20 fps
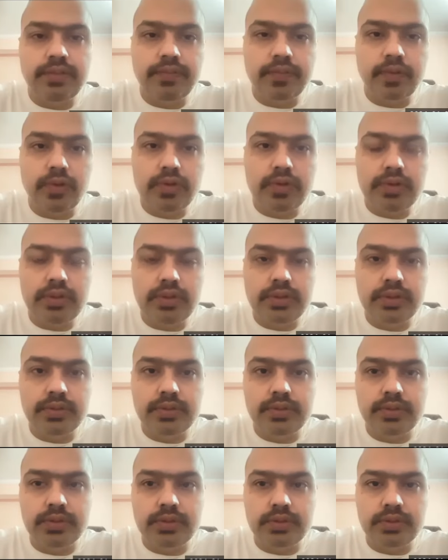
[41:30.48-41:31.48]
for
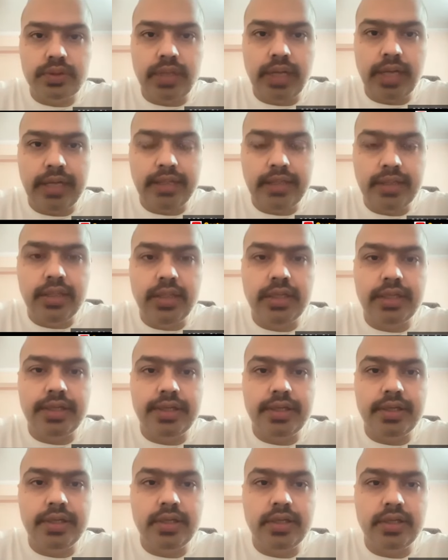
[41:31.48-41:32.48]
hiatal
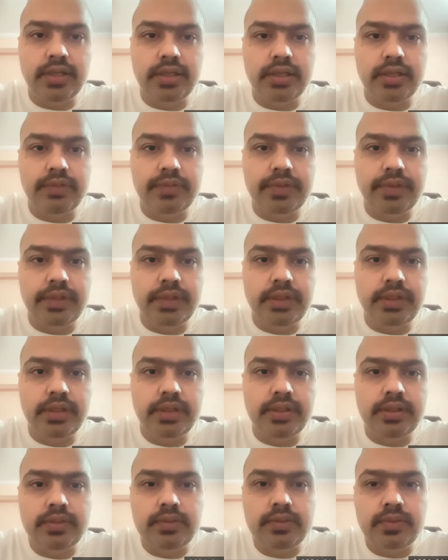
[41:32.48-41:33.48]
hernia,
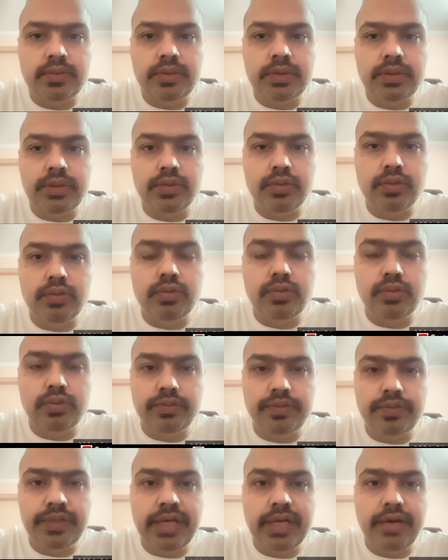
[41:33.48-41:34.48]

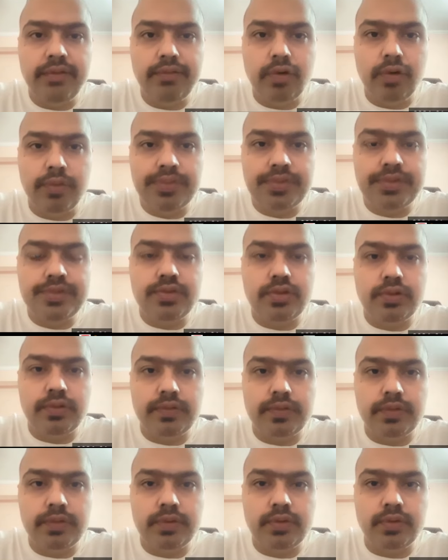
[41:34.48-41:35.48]
we have options
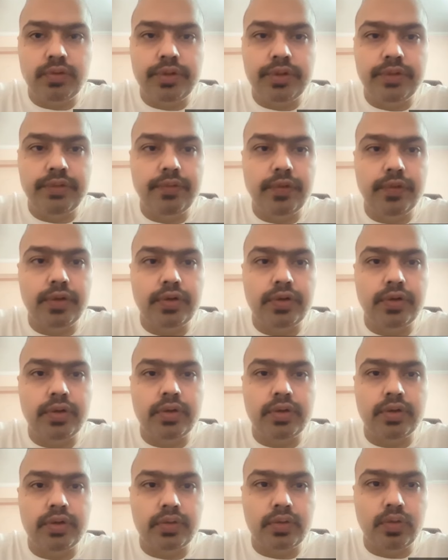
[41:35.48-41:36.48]
of going
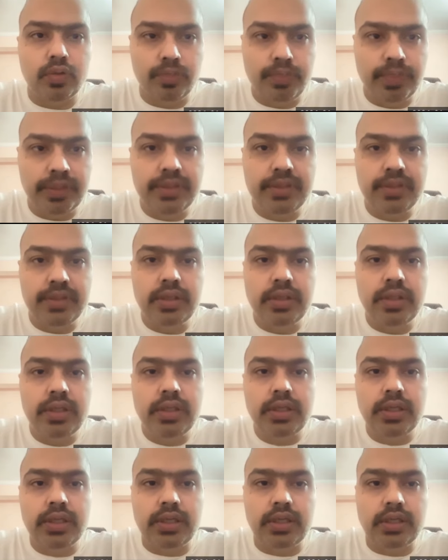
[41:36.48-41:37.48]
for open
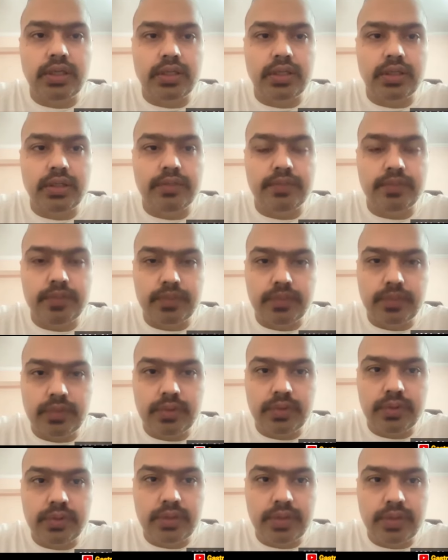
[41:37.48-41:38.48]

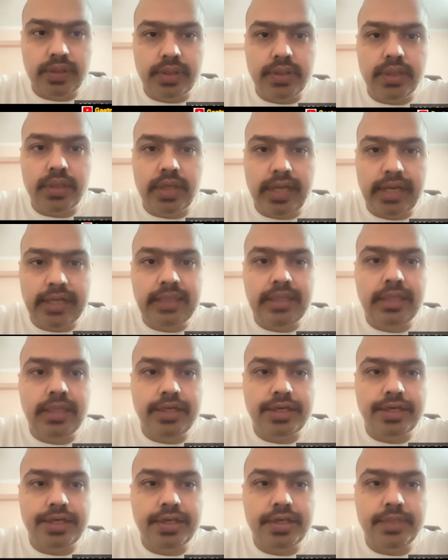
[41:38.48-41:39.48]
hiatal
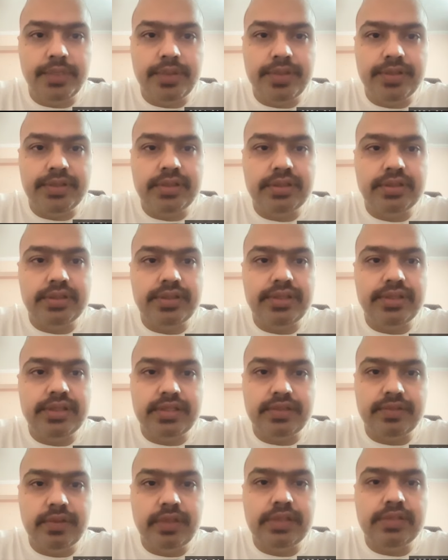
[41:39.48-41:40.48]
hernia repair surgeries
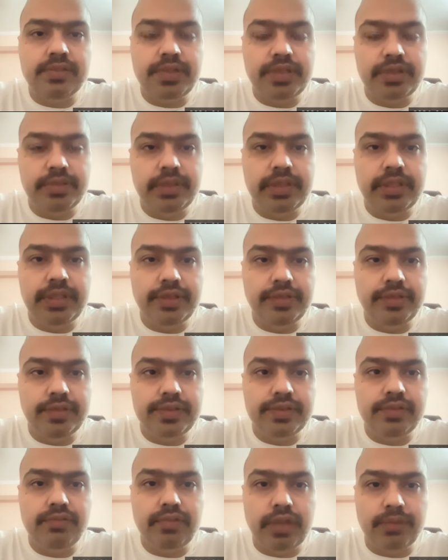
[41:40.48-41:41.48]
as well as minimally
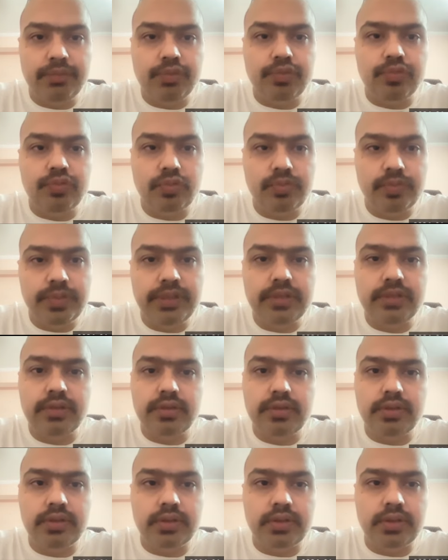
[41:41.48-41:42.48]
invasive laparoscopic
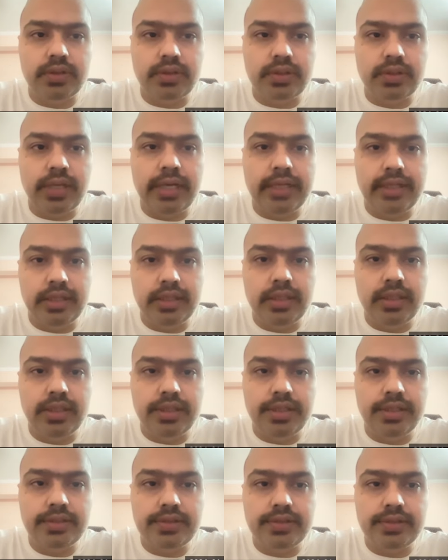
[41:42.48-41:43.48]
hiatal
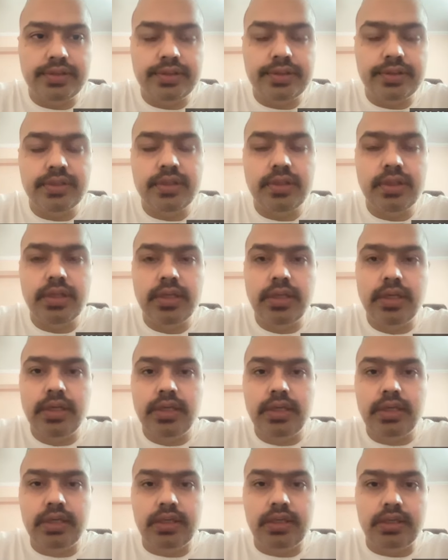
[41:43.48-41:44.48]
hernia surgeries.
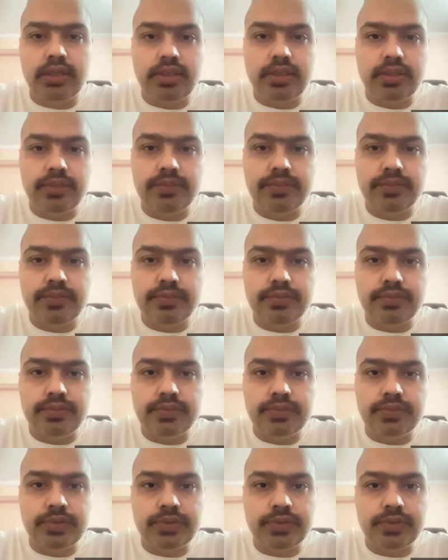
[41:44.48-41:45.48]
Uh,
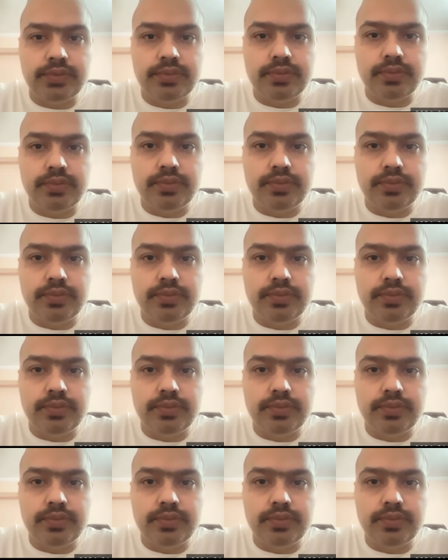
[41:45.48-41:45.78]
uh,